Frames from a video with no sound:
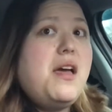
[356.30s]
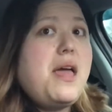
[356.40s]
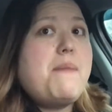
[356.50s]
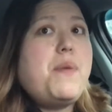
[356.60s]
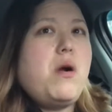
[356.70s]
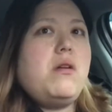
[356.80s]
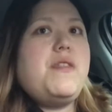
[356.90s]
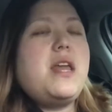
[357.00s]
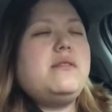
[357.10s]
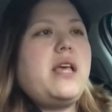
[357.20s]
And part of
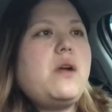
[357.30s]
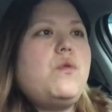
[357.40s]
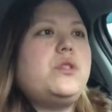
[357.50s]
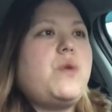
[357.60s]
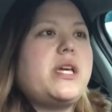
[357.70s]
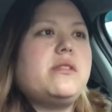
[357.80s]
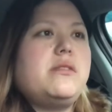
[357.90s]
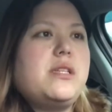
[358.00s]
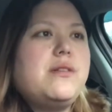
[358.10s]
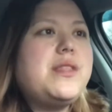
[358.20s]
that is like, well, do I
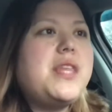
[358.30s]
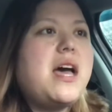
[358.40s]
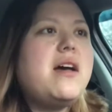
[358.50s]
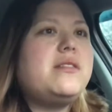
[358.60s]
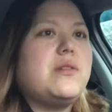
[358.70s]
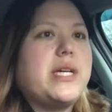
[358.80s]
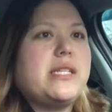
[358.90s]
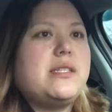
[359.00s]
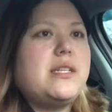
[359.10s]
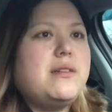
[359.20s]
consider it that? Do I
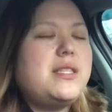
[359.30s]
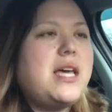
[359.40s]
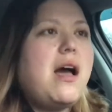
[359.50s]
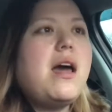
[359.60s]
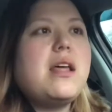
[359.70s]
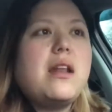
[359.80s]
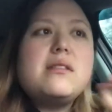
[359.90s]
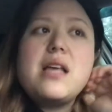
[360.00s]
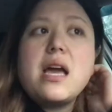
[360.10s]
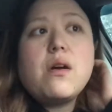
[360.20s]
consider it that? And
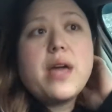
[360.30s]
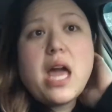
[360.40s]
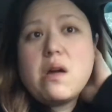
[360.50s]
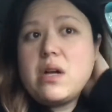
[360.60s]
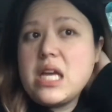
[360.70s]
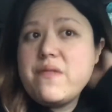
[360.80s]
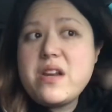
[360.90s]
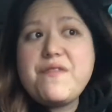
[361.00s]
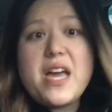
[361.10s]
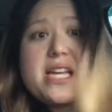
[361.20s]
it's like, okay, well, even
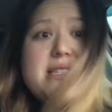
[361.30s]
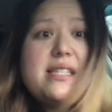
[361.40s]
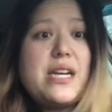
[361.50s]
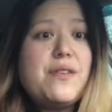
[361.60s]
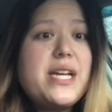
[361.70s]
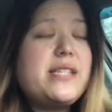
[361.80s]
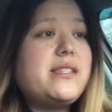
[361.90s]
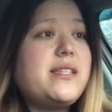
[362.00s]
if I consider it